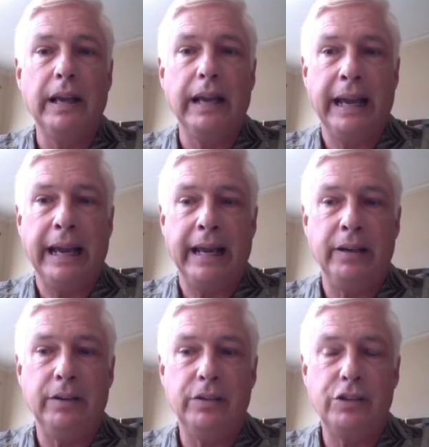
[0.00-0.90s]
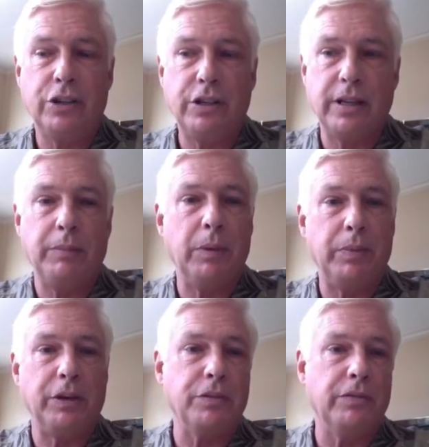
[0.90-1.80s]
and she sent me a
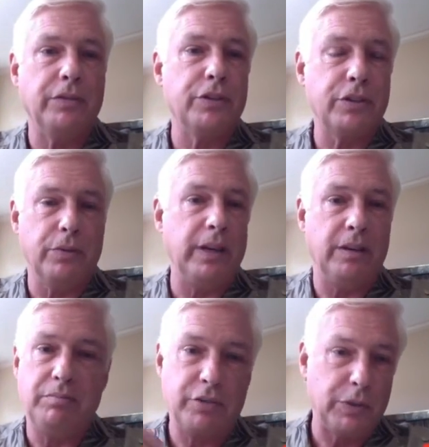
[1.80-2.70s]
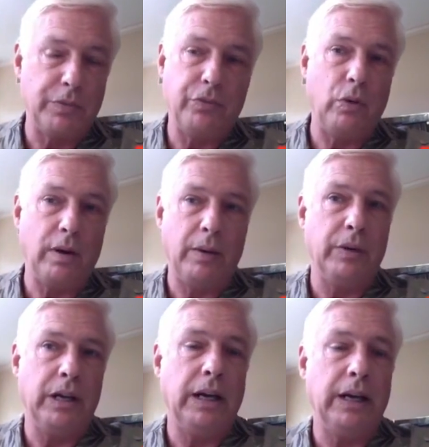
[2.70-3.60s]
picture of her screen just before I
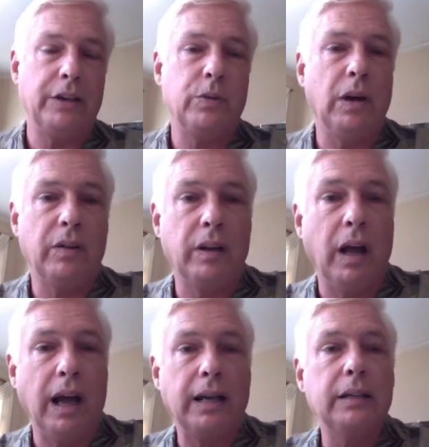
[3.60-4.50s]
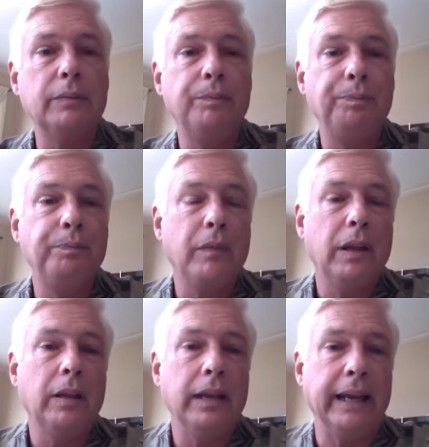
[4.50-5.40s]
went on at 12 o'clock.
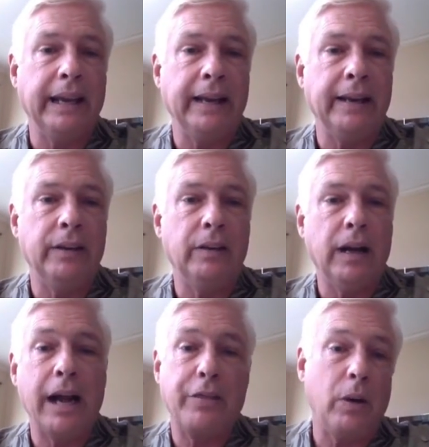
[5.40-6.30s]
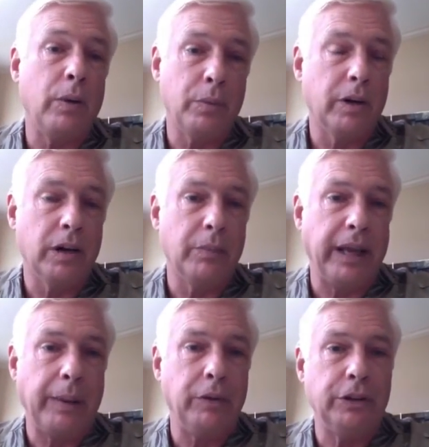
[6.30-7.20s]
And I thought we were going to
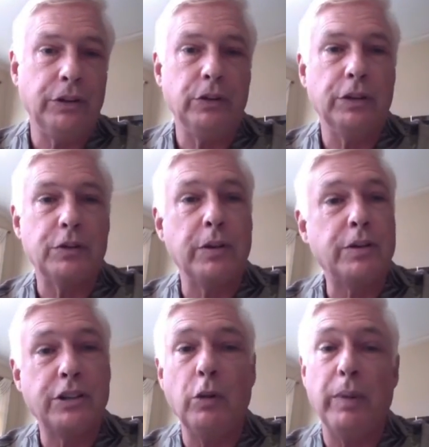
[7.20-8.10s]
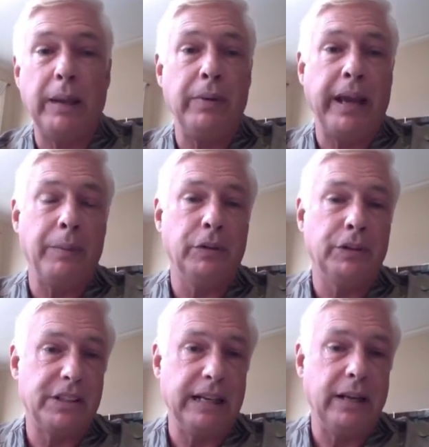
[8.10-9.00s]
be able to do this. We still may be able
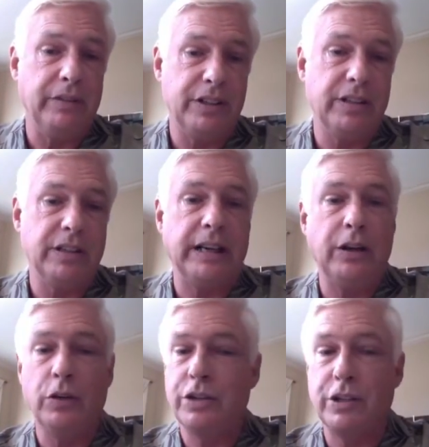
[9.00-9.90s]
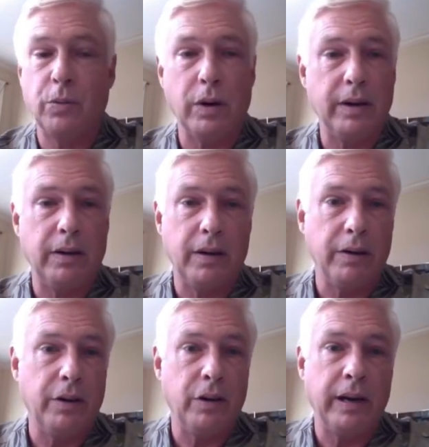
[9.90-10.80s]
to salvage this. I know she's working hard
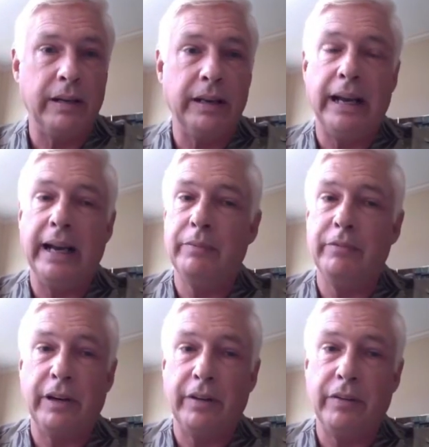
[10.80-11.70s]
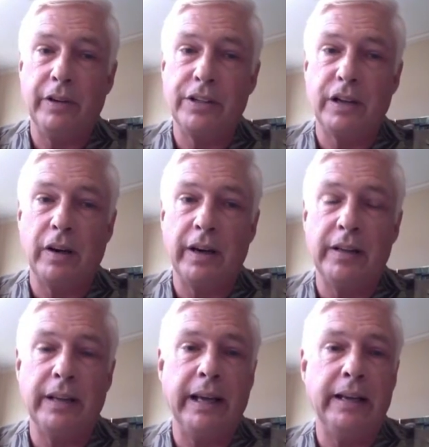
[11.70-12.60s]
on her end, and I am very, very
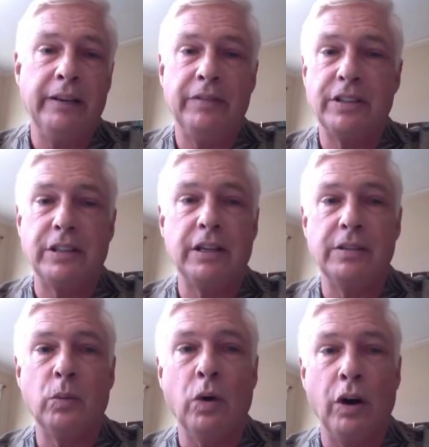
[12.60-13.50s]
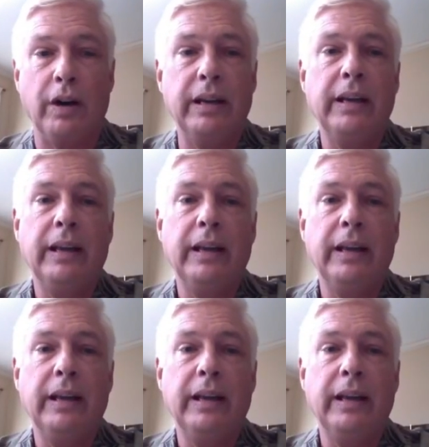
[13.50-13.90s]
sorry that if this doesn't work,